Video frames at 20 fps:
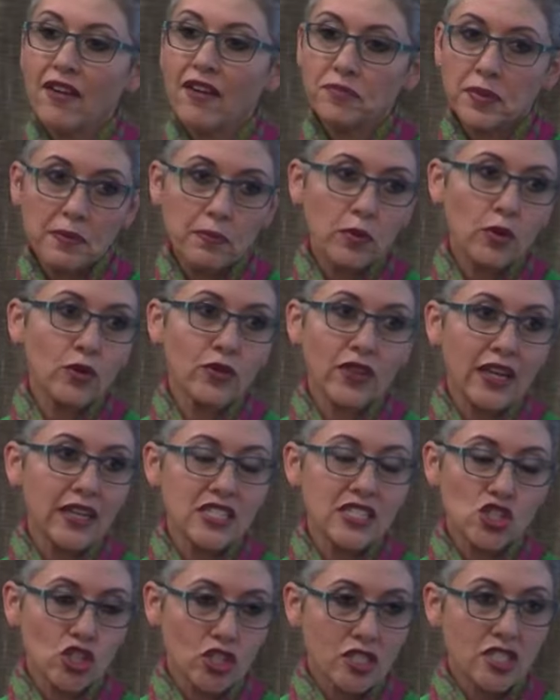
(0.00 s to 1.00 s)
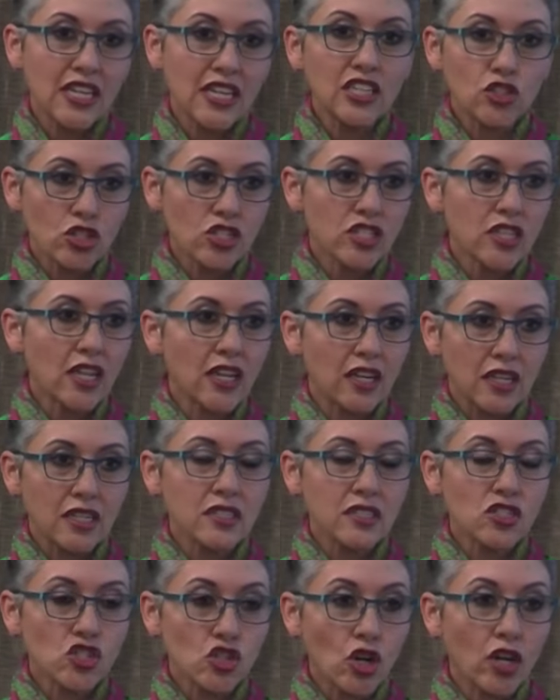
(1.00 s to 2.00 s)
have people that is just interested
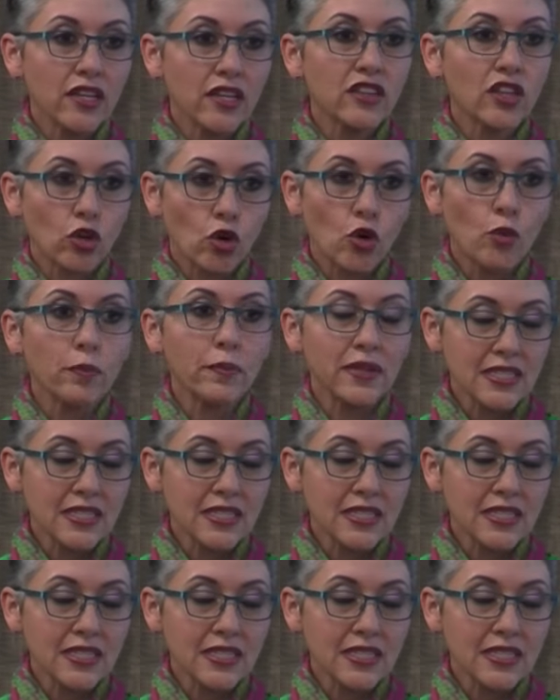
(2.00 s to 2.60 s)
in starting their own